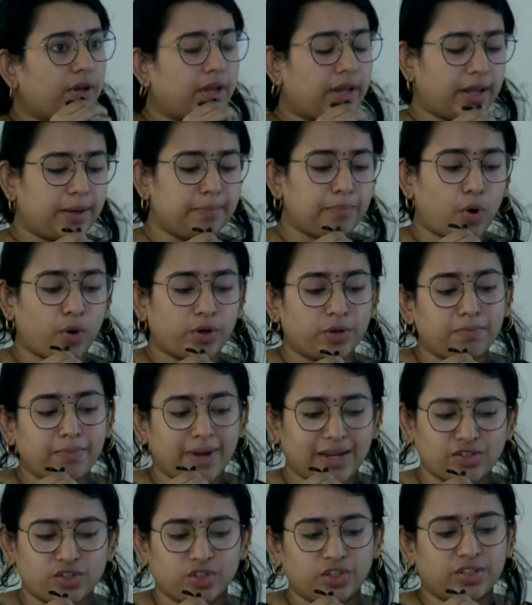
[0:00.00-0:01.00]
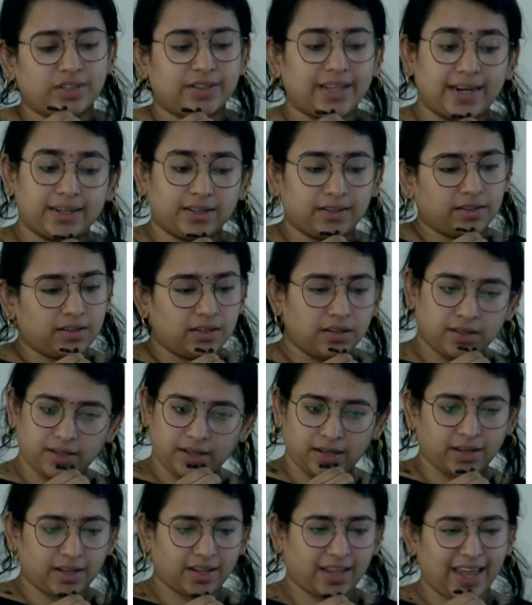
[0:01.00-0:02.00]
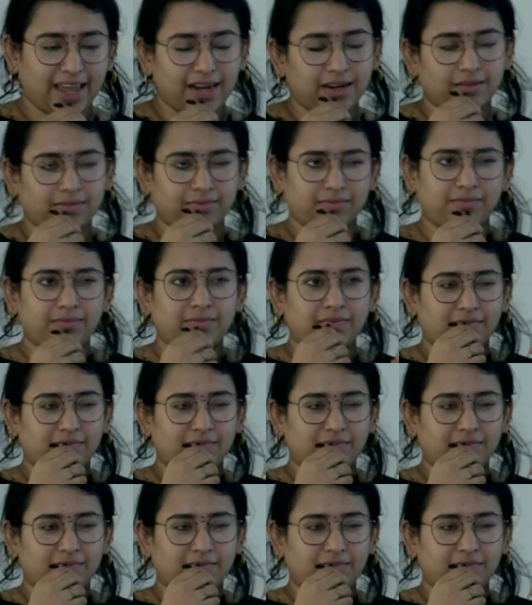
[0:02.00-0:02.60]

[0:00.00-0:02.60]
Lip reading: important measure that can